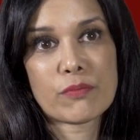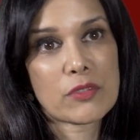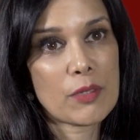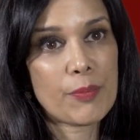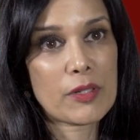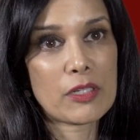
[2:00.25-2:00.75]

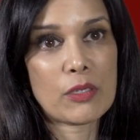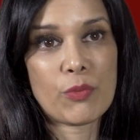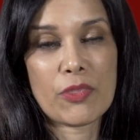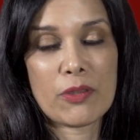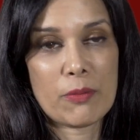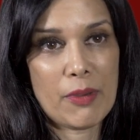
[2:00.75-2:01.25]
typically
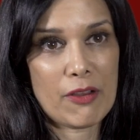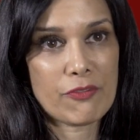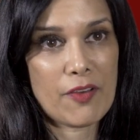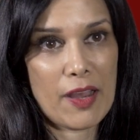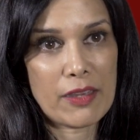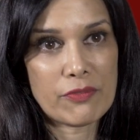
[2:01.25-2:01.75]
within about
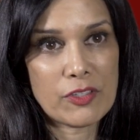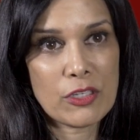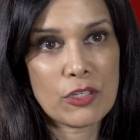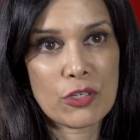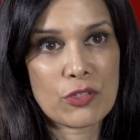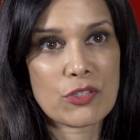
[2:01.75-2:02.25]
5
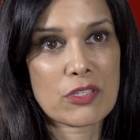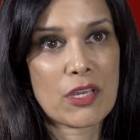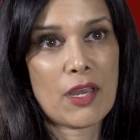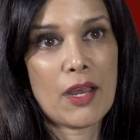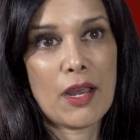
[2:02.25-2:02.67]
years